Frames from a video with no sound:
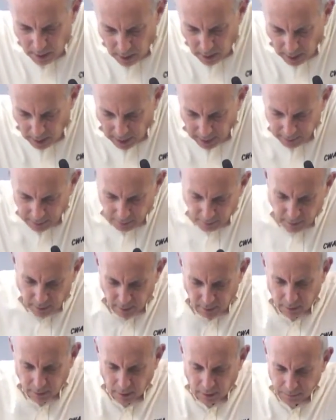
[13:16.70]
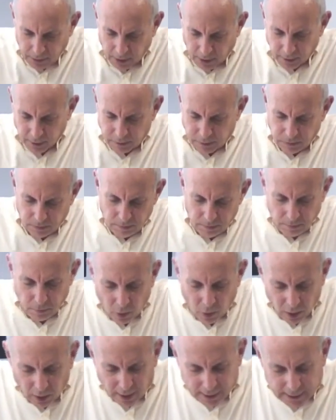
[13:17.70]
and I'm going to
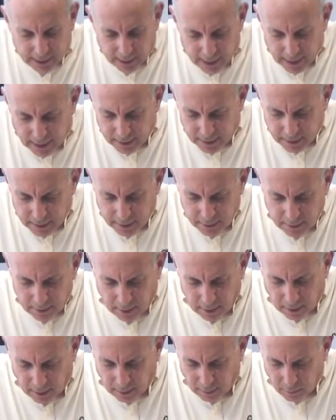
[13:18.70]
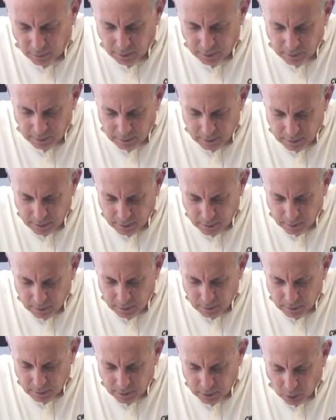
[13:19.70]
more or less end
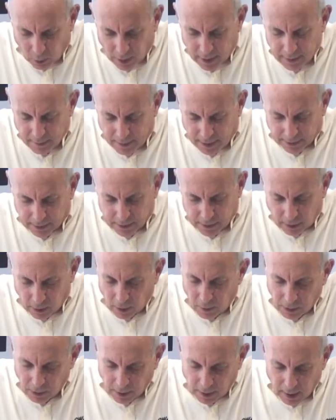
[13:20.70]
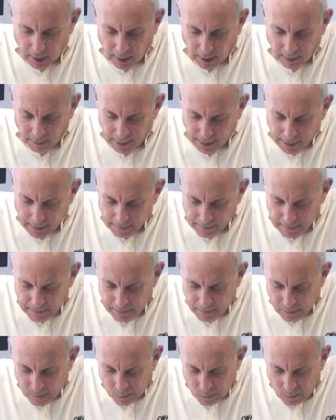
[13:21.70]
talking about this global economy.
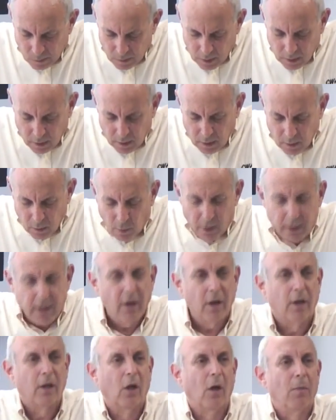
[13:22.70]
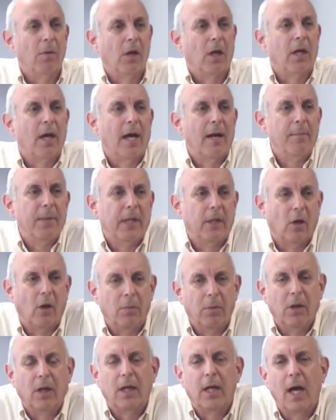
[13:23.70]
We hear global economy,
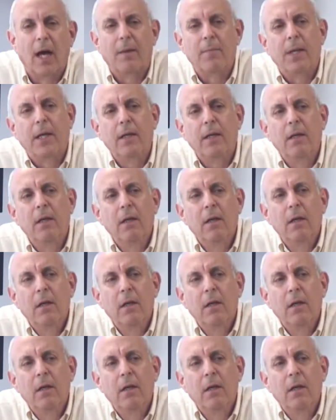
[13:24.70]
global economy.